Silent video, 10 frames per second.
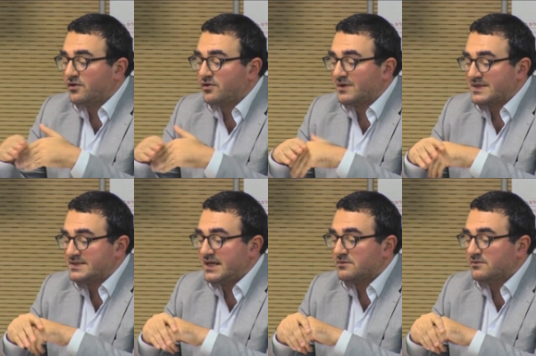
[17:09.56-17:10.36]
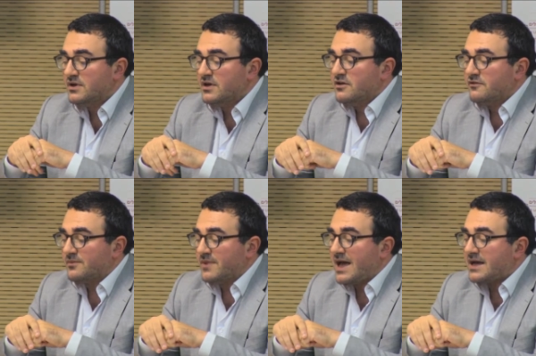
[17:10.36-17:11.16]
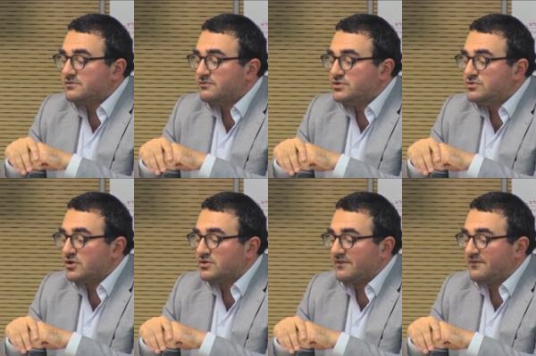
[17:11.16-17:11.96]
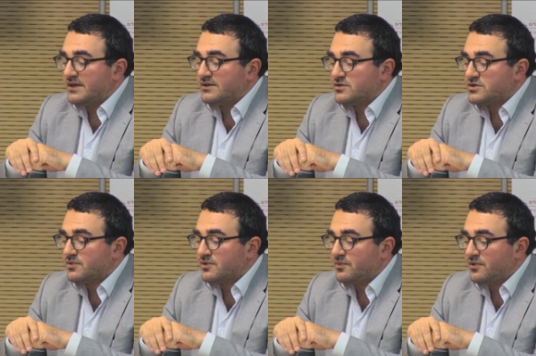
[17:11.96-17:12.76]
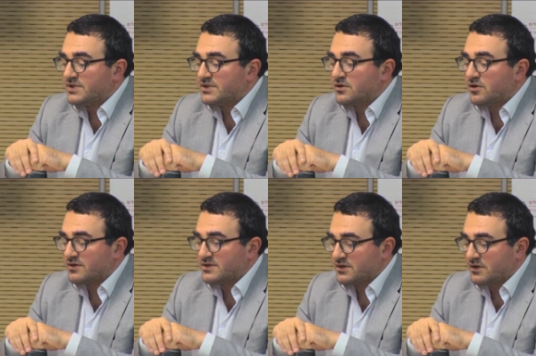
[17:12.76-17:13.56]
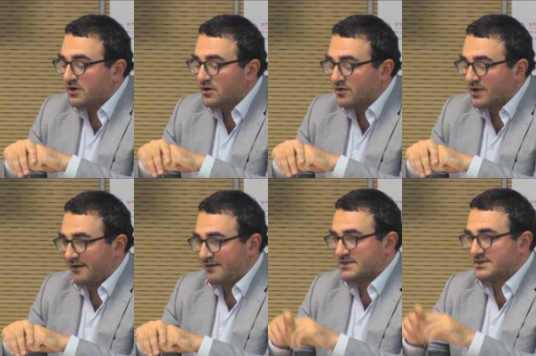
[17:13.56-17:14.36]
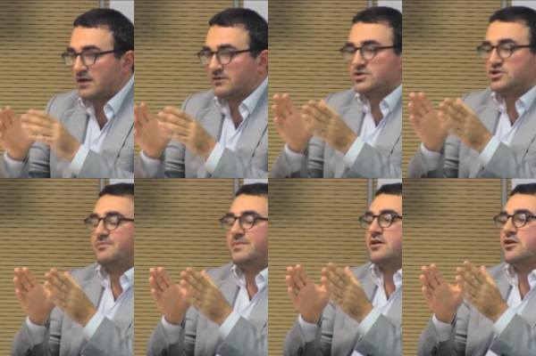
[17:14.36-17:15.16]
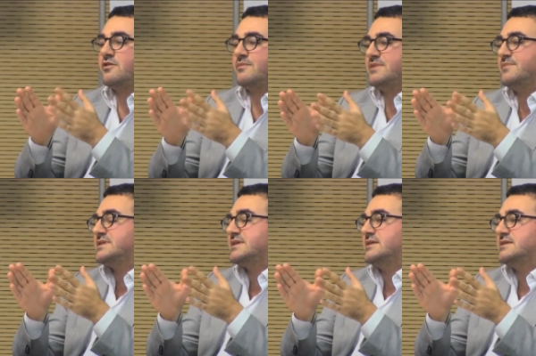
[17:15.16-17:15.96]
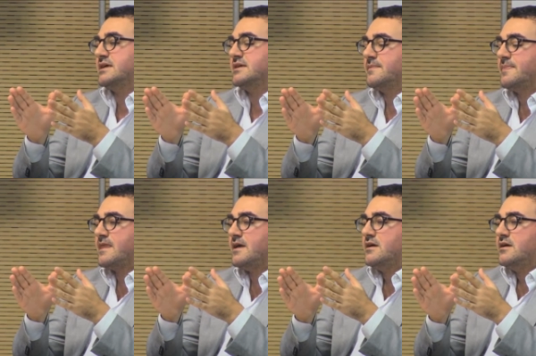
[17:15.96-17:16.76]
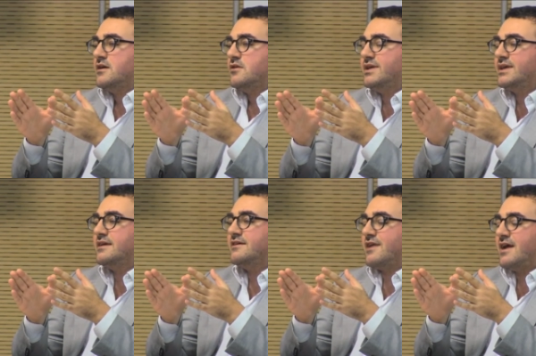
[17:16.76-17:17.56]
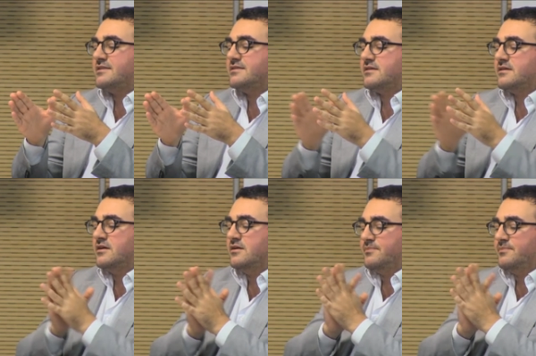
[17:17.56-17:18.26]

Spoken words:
forum externum, from acts which do not affect those purported core areas." Now, the German government basically said, we can grant